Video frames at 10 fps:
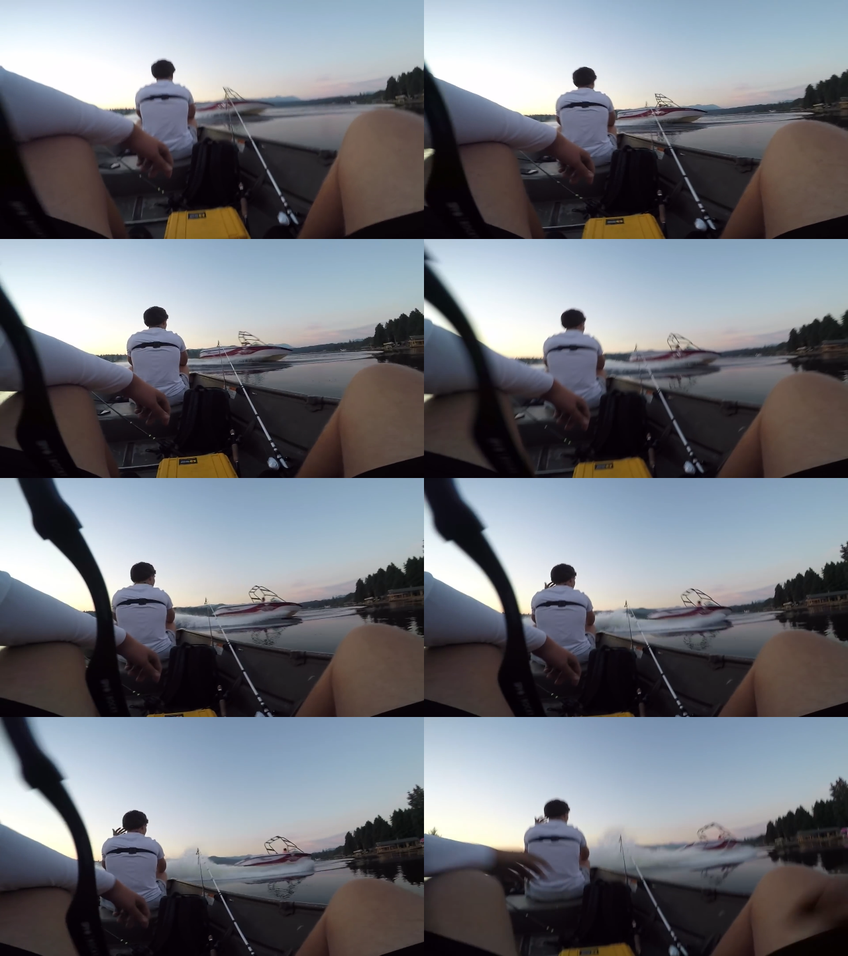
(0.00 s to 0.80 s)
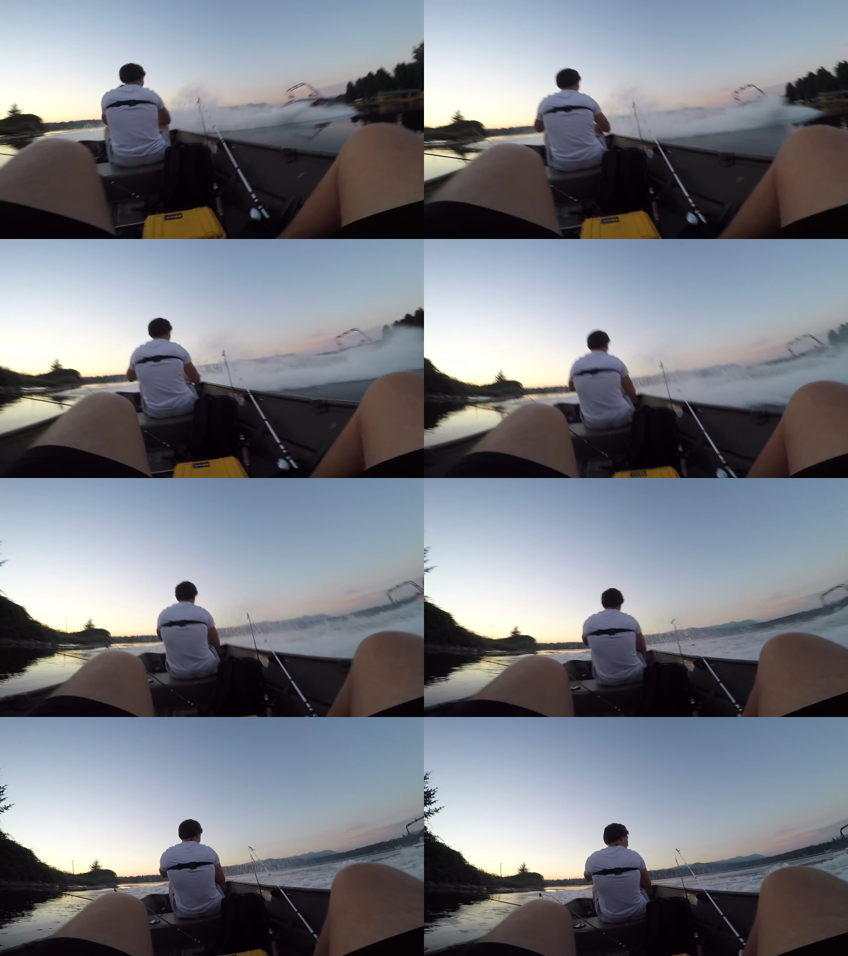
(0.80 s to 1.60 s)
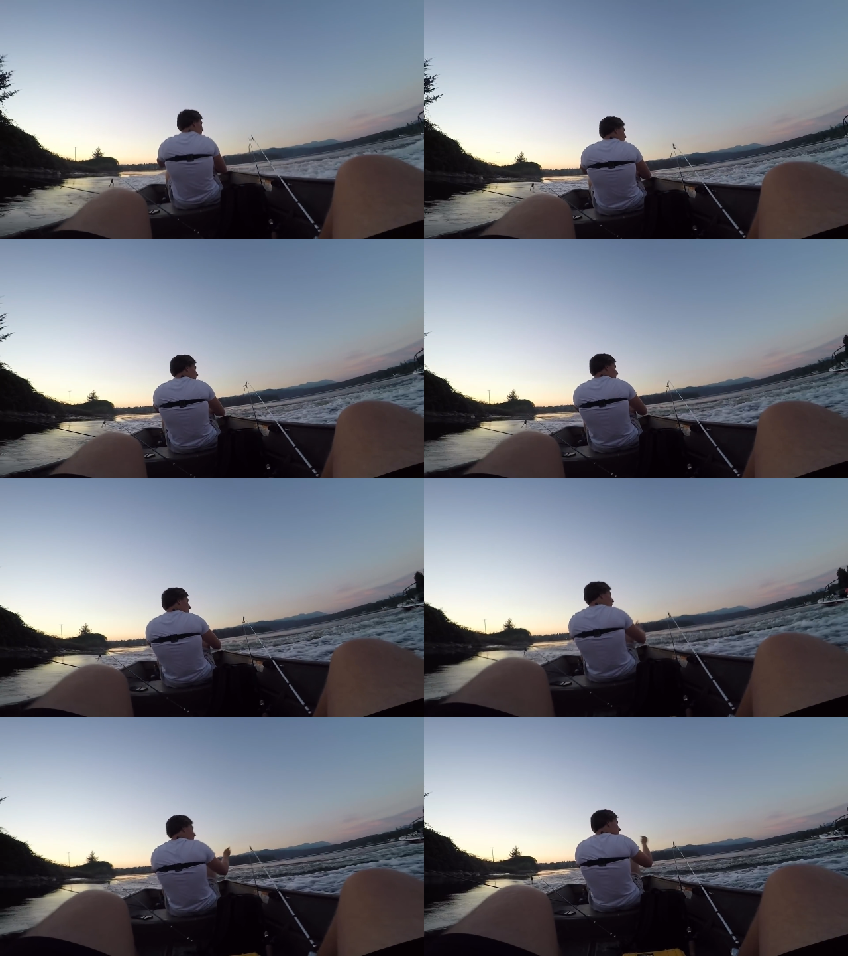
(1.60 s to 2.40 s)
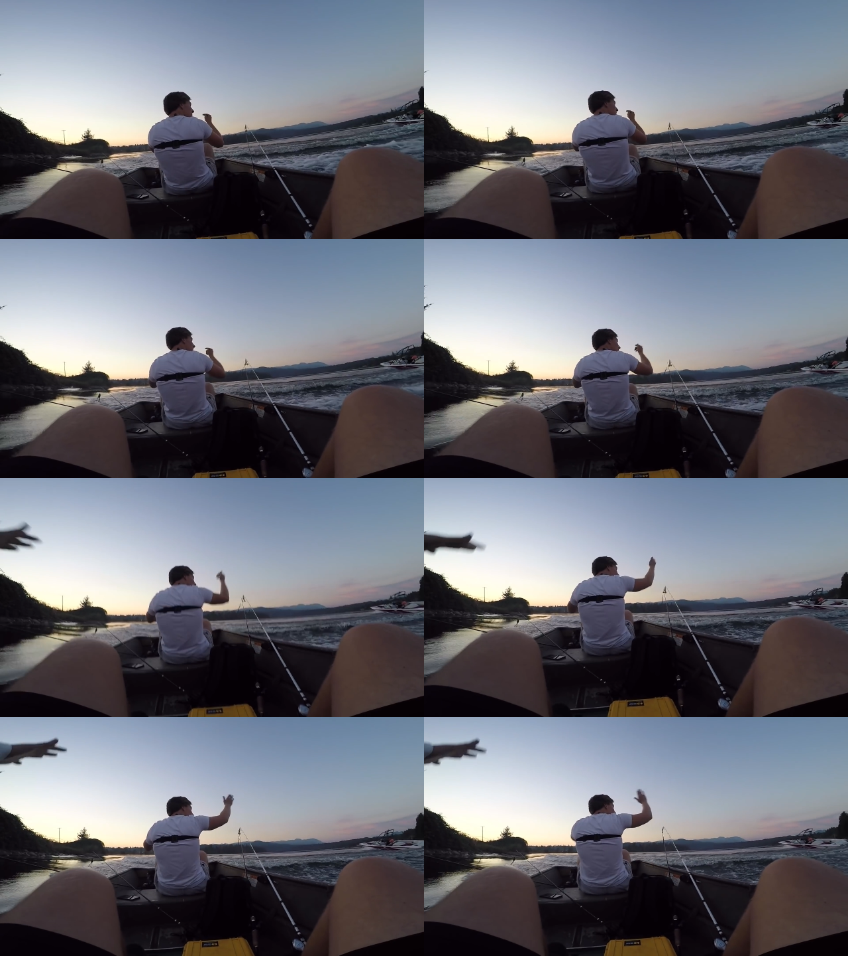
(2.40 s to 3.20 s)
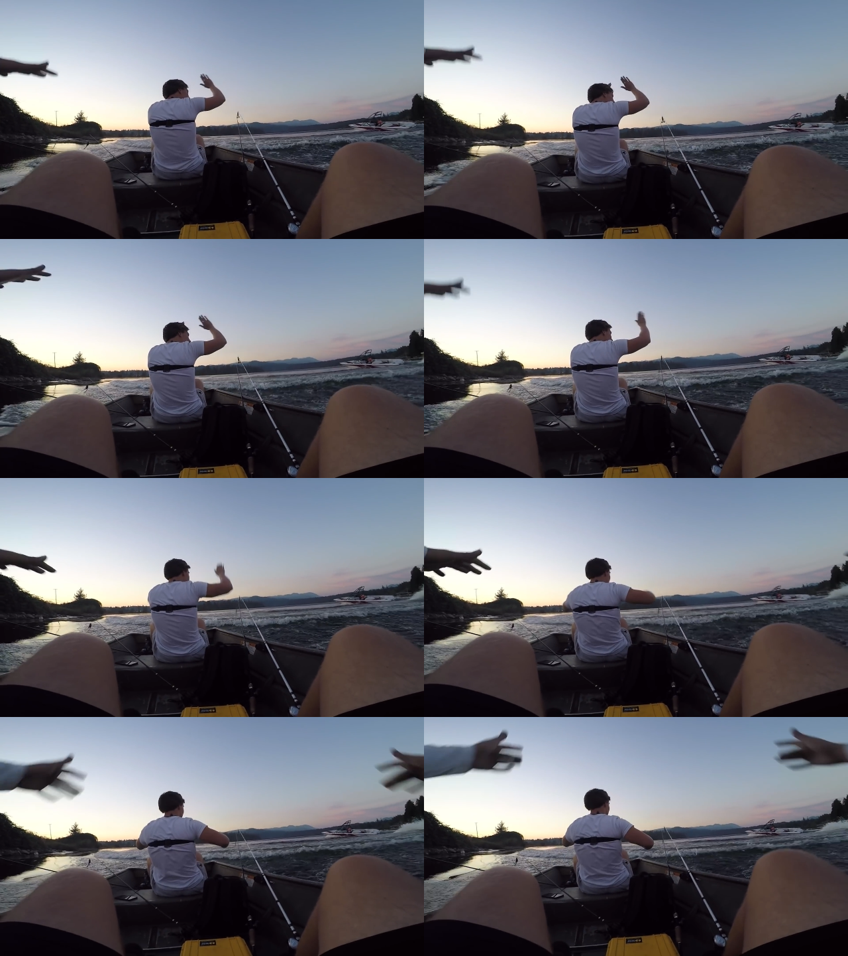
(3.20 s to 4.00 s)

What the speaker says: (no speaker visible)